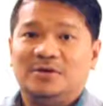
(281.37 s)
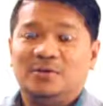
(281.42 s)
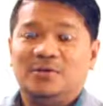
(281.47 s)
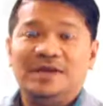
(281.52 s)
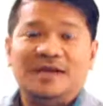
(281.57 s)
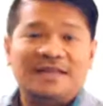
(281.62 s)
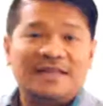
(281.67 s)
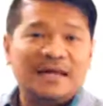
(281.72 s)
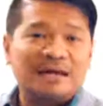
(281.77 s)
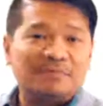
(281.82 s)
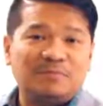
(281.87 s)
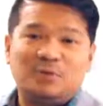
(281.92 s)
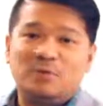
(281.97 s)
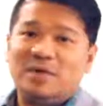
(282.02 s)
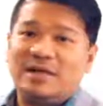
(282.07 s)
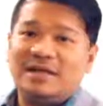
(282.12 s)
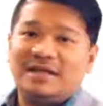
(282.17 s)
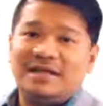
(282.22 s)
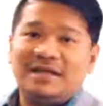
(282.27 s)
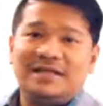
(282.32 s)
with the top
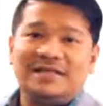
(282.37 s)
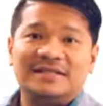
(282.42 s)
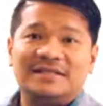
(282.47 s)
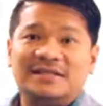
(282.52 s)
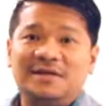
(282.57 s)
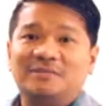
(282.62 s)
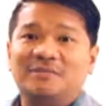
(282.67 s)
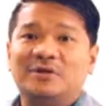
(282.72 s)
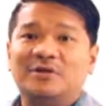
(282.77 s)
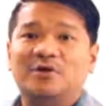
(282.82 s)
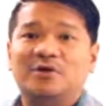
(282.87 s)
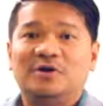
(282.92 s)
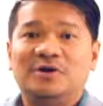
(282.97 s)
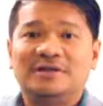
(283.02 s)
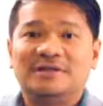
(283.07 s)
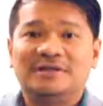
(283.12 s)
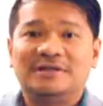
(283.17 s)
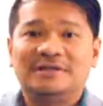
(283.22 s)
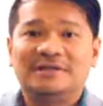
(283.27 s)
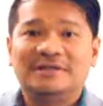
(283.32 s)
20
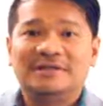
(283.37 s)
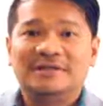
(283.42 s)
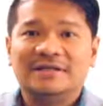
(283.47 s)
distributors,